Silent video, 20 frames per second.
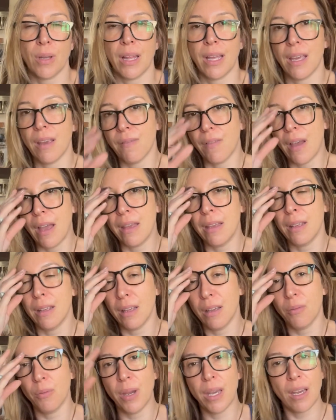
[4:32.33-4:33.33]
Like if I
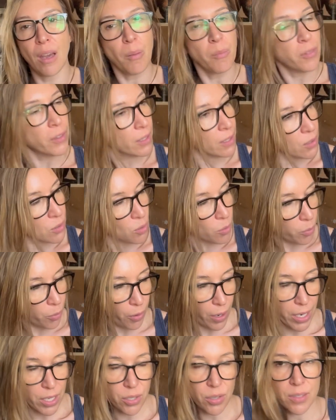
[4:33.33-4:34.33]
wake up feeling super
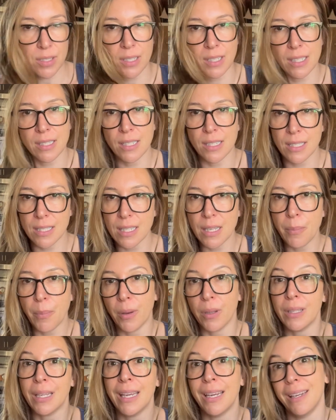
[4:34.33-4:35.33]
anxious and I didn't sleep
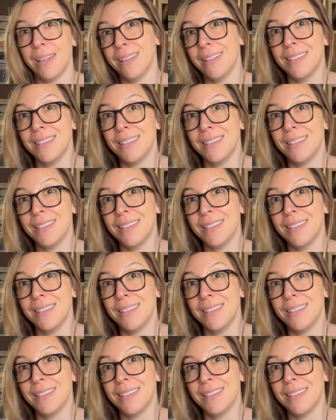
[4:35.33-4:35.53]
all night,